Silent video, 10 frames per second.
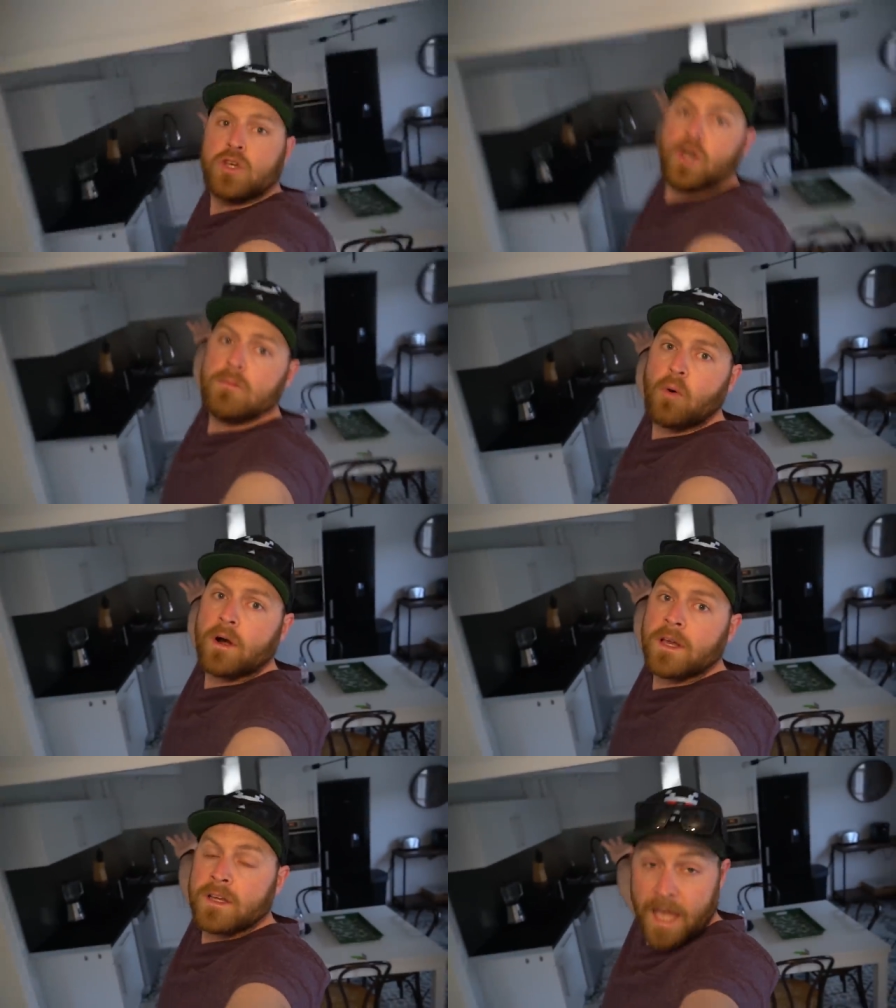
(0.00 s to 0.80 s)
Good
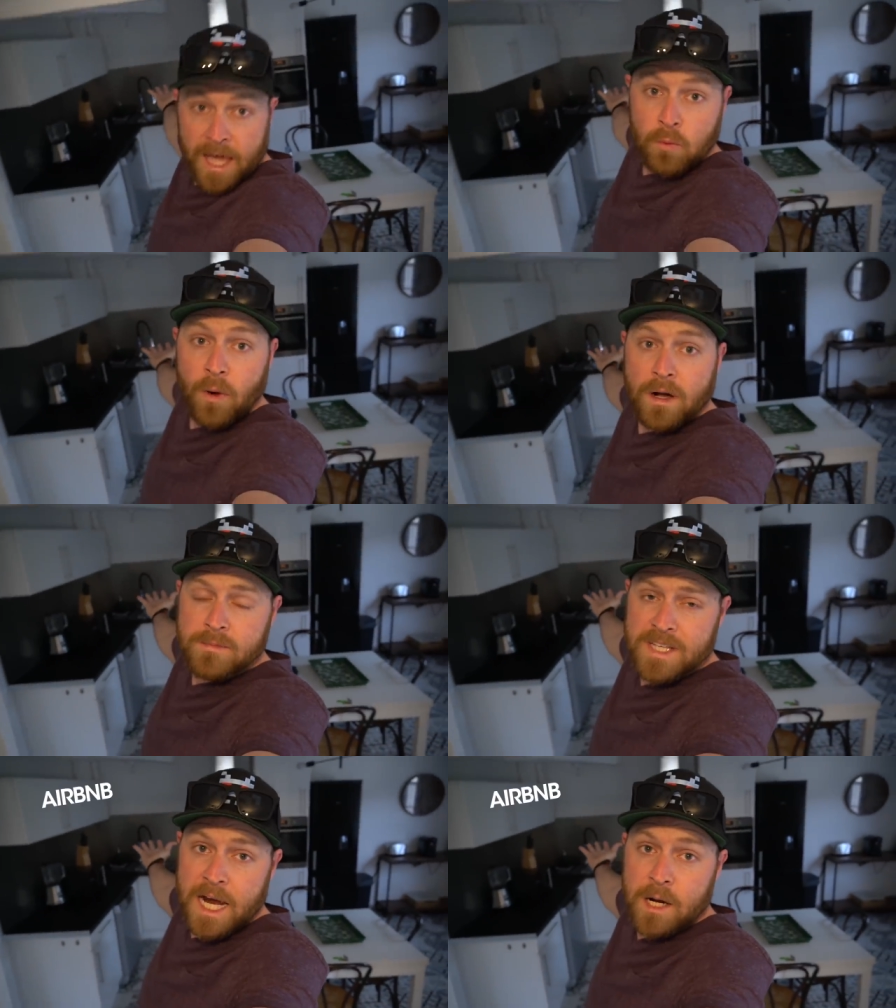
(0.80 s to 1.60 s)
morning, and
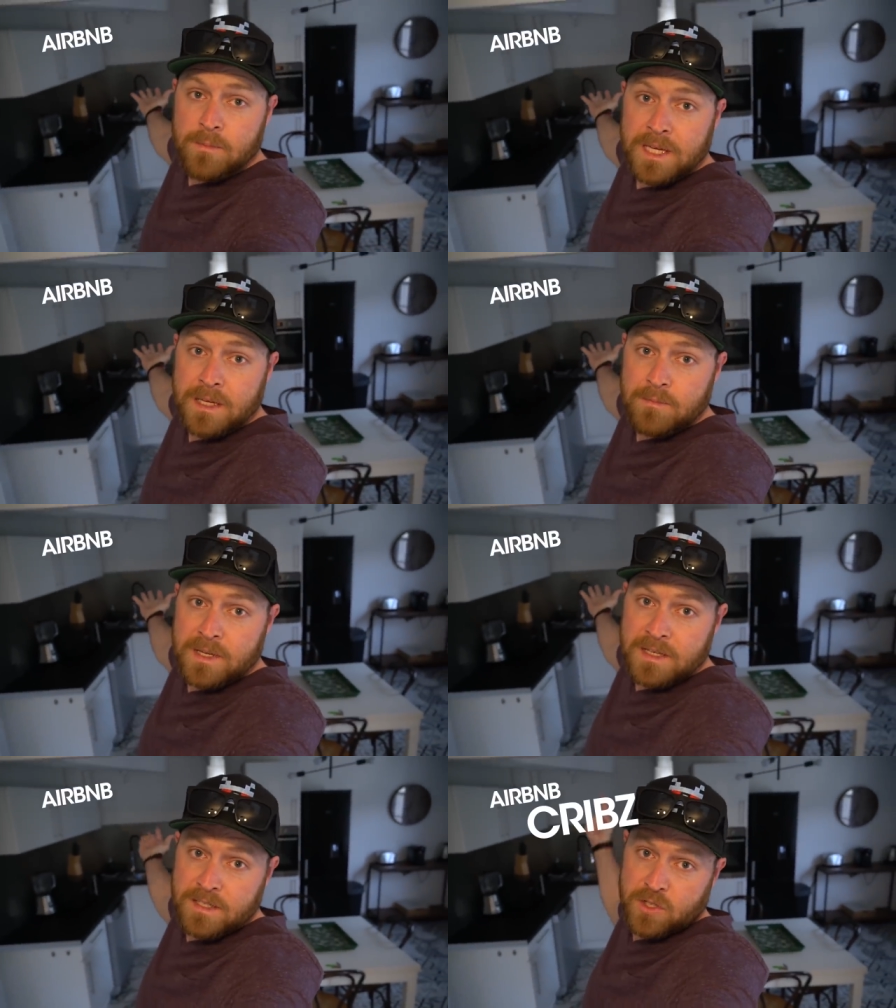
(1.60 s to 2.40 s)
welcome to
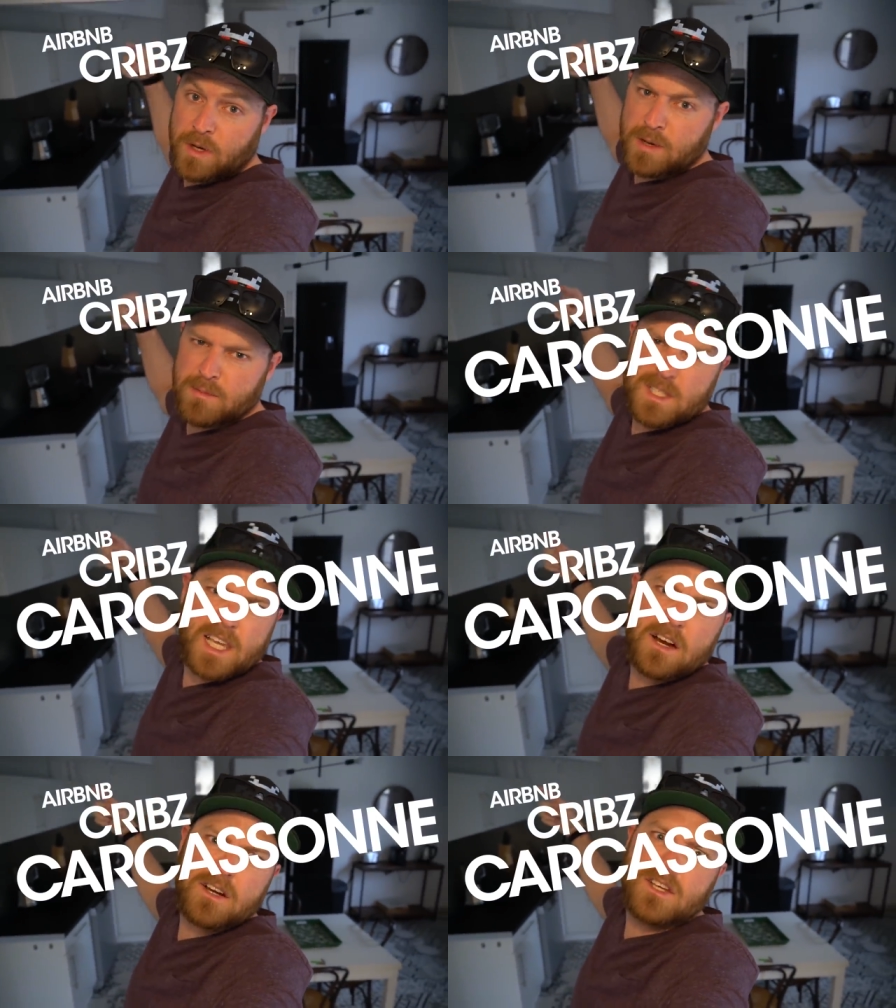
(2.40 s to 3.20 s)
Airbnb's Cribs
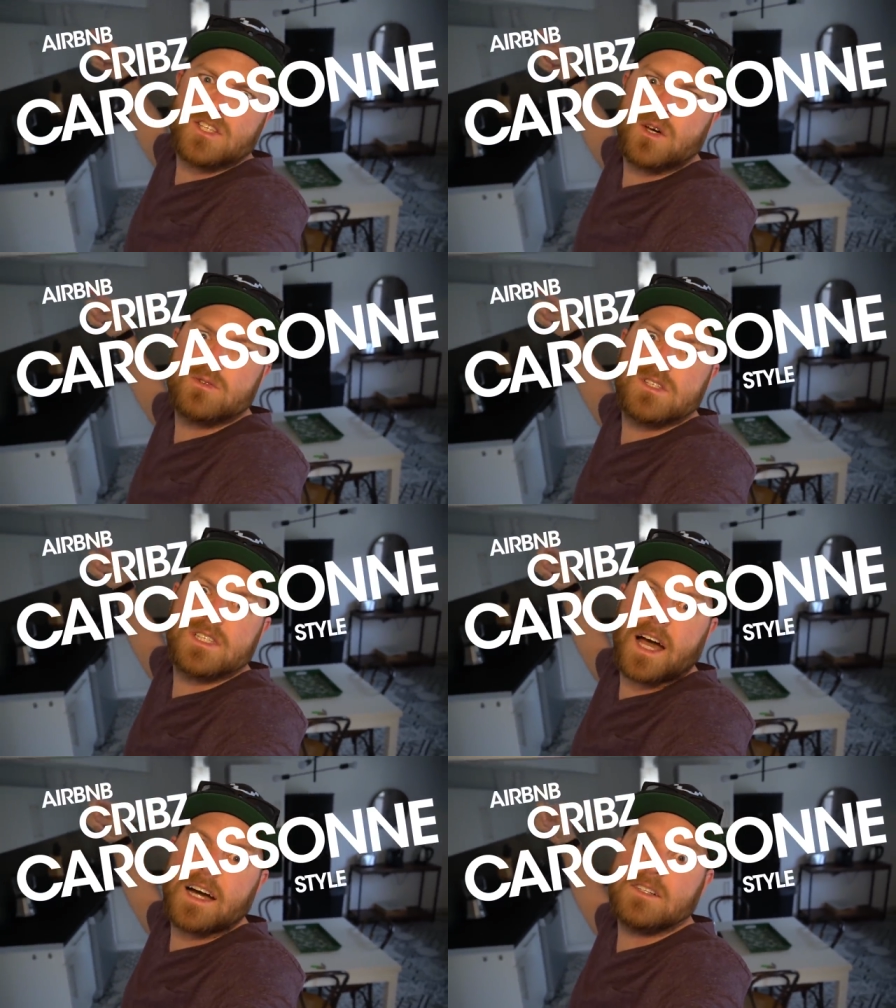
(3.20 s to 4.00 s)
Carcassonne
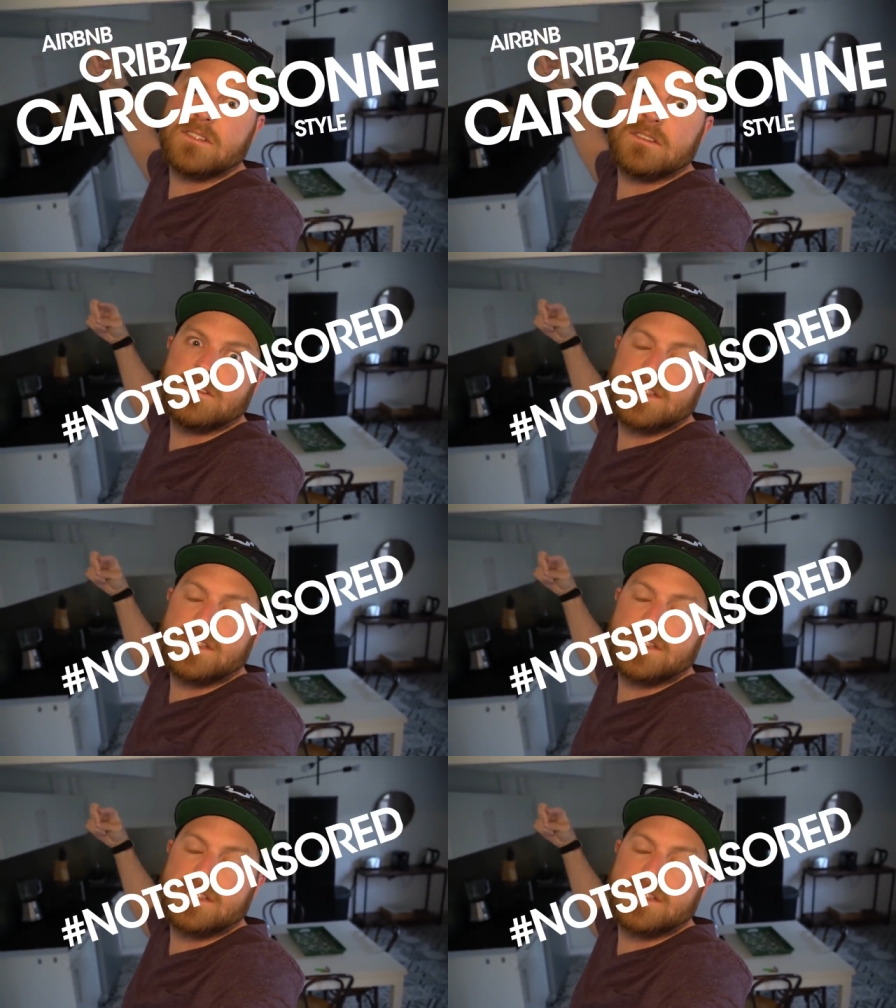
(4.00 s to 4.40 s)
style.